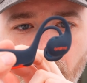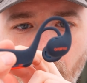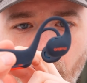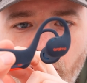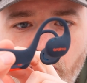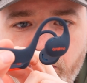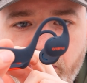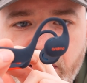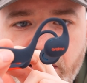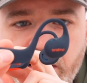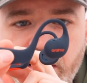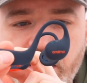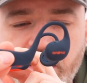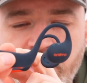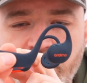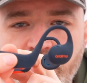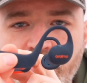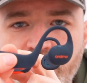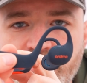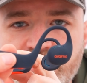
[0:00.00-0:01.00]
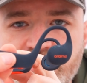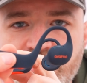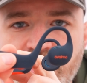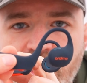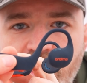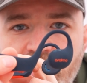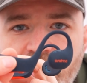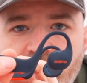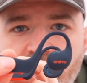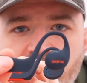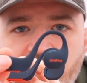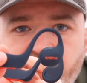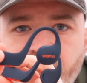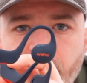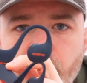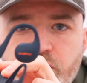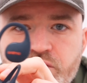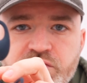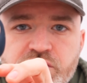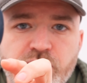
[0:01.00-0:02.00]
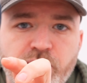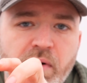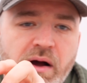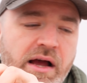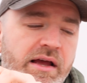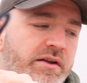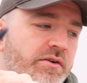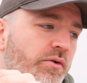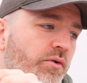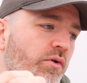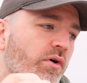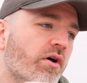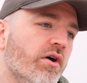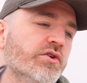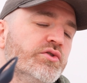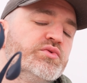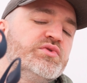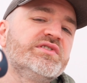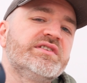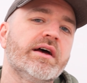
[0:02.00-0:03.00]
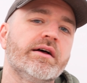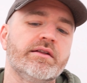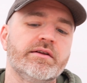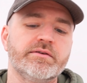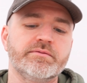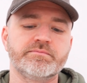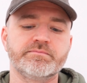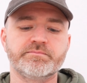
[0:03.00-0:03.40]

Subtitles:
open ear style headphones, you buying or are you selling?